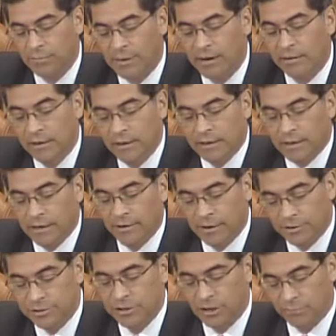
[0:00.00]
Ask you about
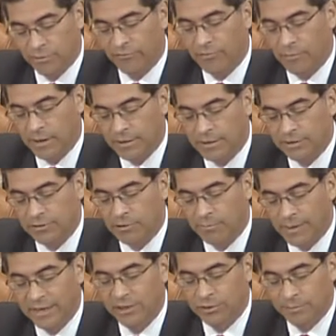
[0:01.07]
another gentleman from my
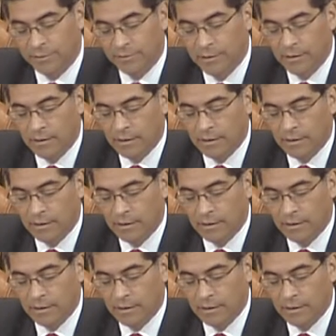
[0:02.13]
district, Benjamin.